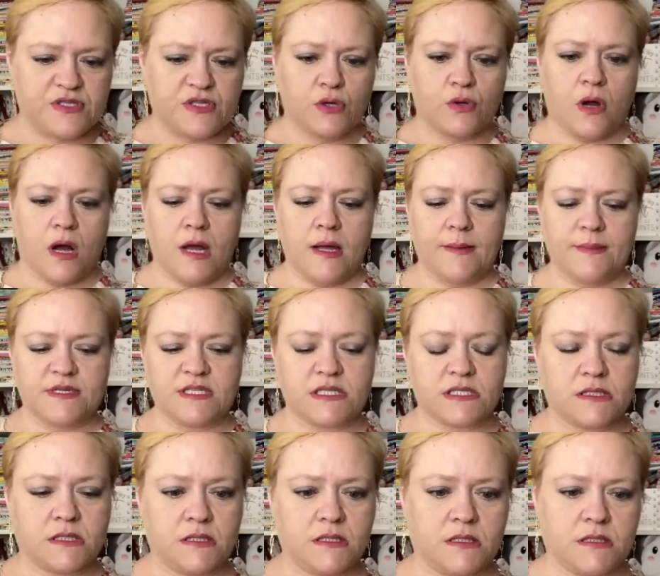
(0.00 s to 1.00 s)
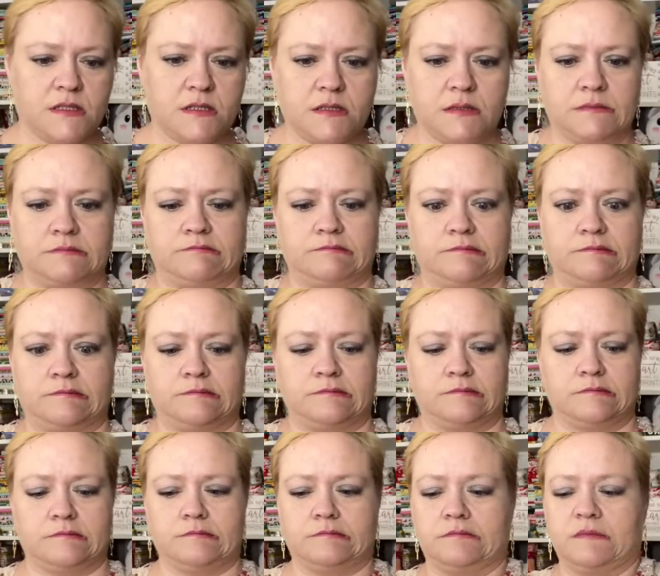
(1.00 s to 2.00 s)
so I'm just gonna,
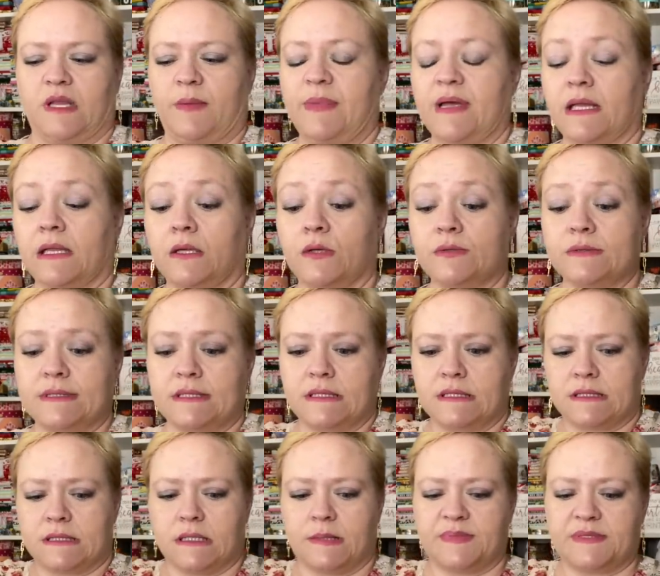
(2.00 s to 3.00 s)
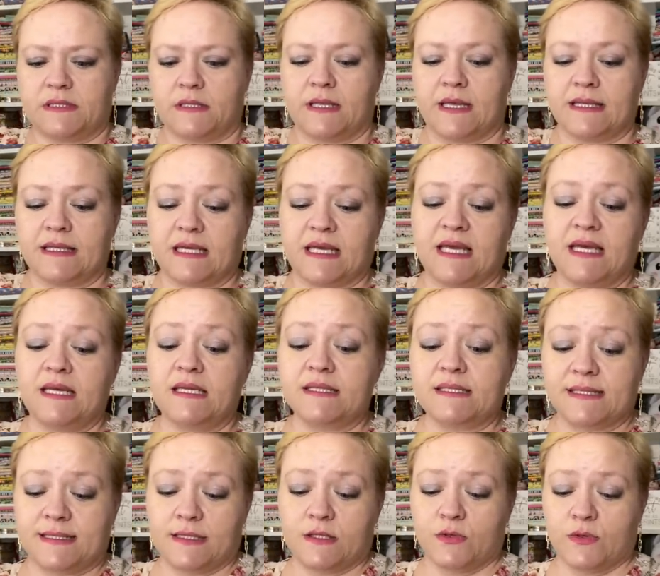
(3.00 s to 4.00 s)
let me close this up so that the
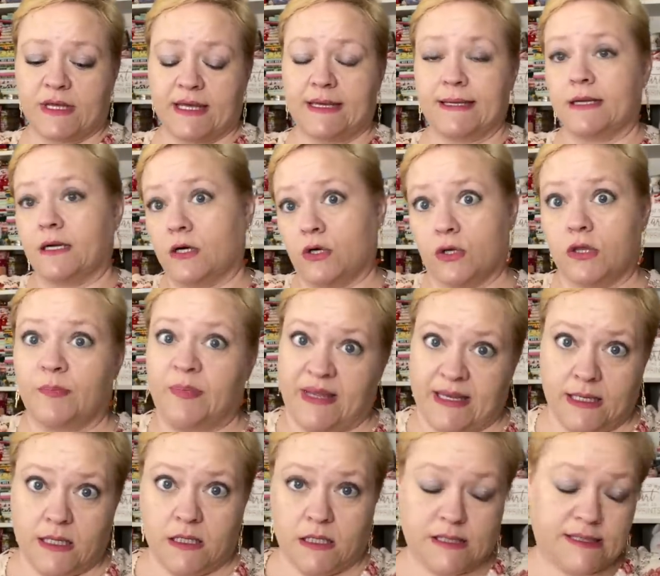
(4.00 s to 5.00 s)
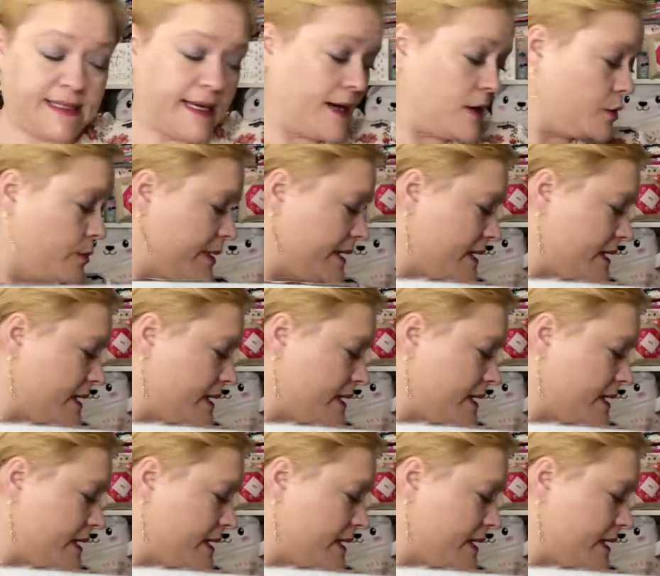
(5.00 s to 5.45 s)
kids don't get all the peanuts out,